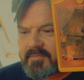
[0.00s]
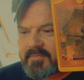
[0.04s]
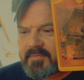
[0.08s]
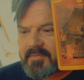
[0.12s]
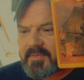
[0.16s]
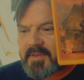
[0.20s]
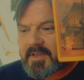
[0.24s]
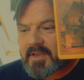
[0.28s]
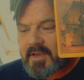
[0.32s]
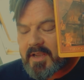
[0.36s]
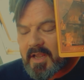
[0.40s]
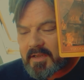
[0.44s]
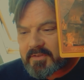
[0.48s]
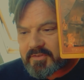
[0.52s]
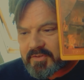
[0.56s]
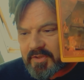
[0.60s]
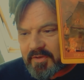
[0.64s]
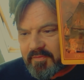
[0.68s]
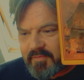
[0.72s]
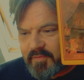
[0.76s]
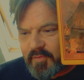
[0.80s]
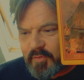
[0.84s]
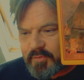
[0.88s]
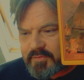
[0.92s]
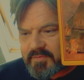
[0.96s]
The Akashic
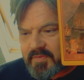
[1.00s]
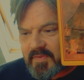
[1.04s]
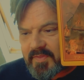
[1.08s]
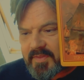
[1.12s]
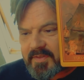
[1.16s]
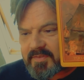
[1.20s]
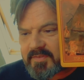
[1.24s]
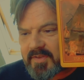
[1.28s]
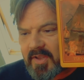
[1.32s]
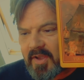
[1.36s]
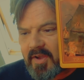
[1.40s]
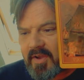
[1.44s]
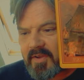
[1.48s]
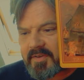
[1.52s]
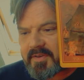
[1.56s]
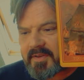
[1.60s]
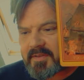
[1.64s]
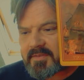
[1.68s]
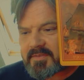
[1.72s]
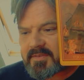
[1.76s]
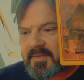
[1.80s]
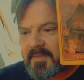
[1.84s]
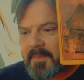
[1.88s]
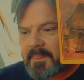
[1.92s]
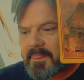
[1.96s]
Force for this card
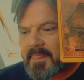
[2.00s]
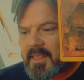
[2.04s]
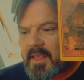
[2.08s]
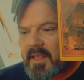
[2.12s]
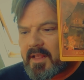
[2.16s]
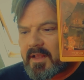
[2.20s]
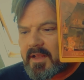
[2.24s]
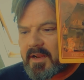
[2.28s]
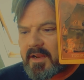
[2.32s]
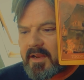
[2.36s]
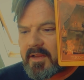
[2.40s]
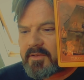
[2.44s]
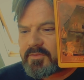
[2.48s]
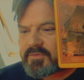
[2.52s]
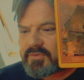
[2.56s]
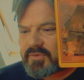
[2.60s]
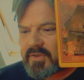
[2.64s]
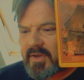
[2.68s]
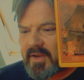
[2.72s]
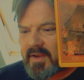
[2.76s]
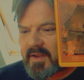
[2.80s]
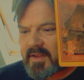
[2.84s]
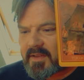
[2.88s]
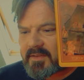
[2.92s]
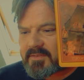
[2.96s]
is, close your
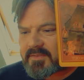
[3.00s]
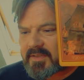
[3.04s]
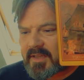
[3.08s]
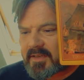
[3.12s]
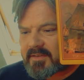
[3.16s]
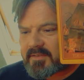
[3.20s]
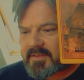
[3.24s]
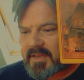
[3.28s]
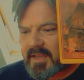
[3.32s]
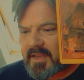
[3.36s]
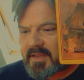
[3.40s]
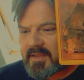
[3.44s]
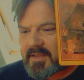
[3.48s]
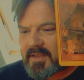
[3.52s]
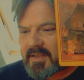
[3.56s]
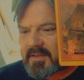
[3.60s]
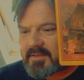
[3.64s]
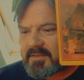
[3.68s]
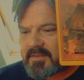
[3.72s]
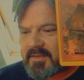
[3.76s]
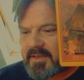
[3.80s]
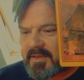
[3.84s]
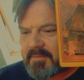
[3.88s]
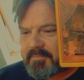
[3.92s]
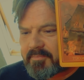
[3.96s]
eyes and take a
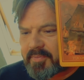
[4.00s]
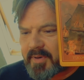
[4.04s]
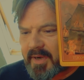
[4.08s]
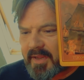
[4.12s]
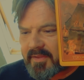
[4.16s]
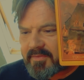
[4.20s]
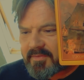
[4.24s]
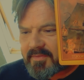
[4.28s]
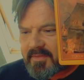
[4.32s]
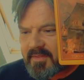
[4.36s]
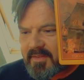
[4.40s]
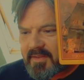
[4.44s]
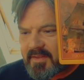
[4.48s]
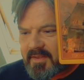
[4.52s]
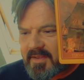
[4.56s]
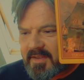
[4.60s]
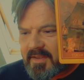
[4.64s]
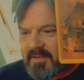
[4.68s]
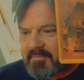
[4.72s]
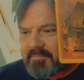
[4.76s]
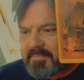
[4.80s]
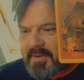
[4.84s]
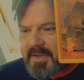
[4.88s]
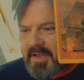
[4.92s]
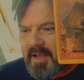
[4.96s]
deep breath.
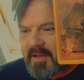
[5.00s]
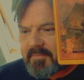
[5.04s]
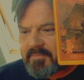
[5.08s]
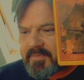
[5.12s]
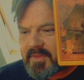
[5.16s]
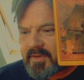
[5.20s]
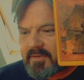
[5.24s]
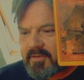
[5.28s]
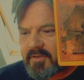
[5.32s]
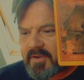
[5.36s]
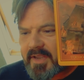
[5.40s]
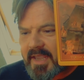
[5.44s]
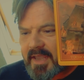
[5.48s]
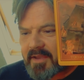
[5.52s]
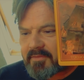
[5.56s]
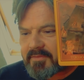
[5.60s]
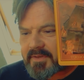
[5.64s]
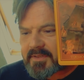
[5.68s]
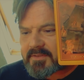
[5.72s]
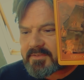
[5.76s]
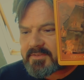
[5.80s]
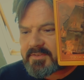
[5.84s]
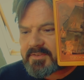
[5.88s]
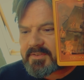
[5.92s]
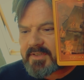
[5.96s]
Become the lookout
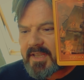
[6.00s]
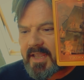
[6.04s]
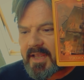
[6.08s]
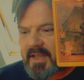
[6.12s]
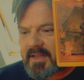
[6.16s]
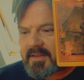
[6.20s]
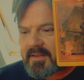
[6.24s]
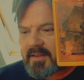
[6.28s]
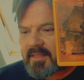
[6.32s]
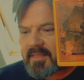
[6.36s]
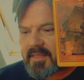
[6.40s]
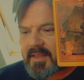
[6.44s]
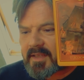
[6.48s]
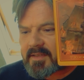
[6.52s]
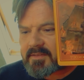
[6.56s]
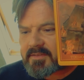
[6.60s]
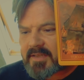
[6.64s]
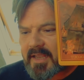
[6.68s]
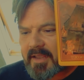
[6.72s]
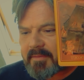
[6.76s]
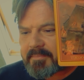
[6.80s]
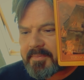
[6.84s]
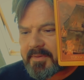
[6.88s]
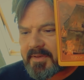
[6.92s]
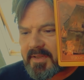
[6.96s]
and scan things
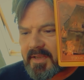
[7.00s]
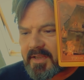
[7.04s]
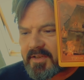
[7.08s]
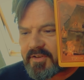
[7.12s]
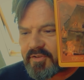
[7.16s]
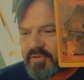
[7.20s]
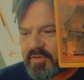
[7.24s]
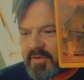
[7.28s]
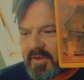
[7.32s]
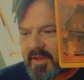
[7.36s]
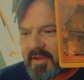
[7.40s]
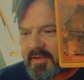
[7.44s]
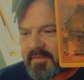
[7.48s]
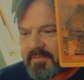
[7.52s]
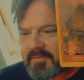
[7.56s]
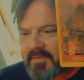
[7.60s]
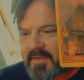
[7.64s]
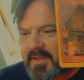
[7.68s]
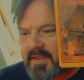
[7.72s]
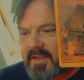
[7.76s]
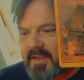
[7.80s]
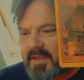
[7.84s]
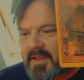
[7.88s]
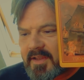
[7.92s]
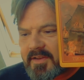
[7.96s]
happening in your life.
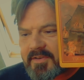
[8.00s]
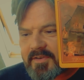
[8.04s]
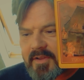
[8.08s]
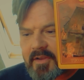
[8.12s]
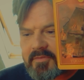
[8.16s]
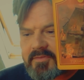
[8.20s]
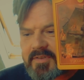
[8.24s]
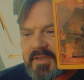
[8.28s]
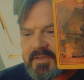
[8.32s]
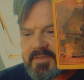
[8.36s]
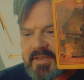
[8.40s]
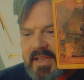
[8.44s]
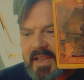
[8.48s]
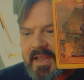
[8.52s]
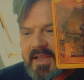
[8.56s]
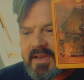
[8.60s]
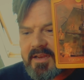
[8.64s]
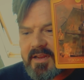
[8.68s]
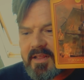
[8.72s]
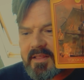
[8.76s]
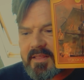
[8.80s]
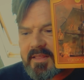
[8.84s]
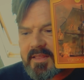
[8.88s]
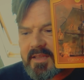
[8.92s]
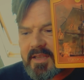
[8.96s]
Notice
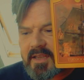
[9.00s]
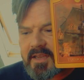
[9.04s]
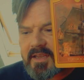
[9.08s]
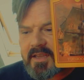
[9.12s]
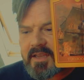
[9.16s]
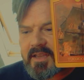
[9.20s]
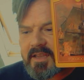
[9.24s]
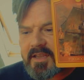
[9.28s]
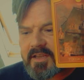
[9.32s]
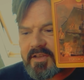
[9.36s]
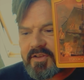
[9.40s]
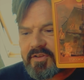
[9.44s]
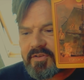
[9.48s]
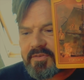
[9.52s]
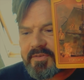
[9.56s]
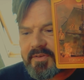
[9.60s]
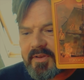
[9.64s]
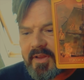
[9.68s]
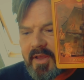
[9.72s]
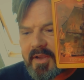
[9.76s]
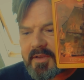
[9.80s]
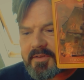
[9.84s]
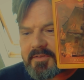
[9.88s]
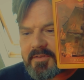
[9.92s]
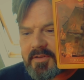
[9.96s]
anything you'd
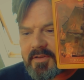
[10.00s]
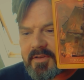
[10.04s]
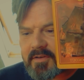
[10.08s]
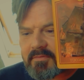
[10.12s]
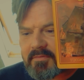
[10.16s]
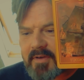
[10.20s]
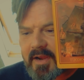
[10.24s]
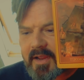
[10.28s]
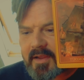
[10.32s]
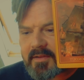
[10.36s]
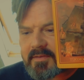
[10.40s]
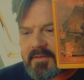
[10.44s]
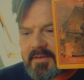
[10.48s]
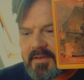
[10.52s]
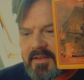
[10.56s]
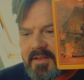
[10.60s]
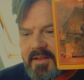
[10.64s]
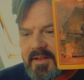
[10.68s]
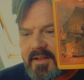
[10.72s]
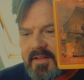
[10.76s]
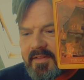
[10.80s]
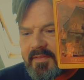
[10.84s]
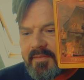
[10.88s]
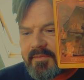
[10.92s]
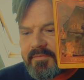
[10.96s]
like to correct.
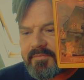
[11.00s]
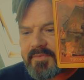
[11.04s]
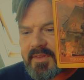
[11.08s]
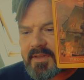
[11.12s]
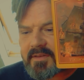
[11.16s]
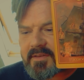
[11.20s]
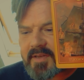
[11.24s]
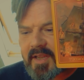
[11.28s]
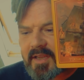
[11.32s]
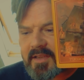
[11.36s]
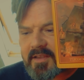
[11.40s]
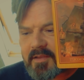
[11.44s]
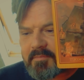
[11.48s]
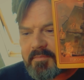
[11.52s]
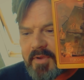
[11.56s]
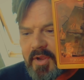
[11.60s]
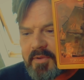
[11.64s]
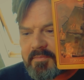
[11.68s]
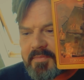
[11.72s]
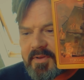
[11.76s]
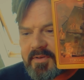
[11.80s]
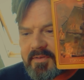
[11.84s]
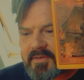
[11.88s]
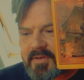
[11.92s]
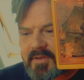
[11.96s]
Then take a
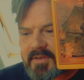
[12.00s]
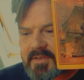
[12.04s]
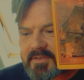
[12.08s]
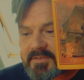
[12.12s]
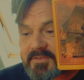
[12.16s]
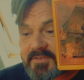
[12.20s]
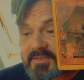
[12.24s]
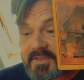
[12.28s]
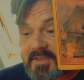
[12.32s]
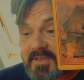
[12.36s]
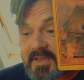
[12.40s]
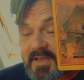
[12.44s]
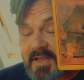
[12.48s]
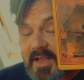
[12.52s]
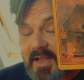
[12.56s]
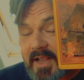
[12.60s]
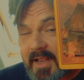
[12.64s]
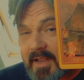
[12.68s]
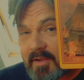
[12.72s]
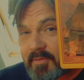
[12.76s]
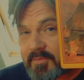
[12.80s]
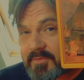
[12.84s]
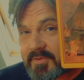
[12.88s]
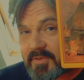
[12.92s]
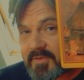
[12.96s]
moment to consider
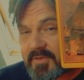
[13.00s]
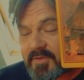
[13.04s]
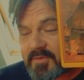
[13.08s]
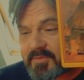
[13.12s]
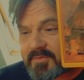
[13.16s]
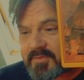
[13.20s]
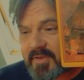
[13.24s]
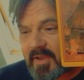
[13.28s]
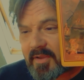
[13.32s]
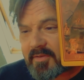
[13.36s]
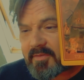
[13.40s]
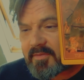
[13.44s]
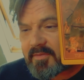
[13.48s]
how to do so.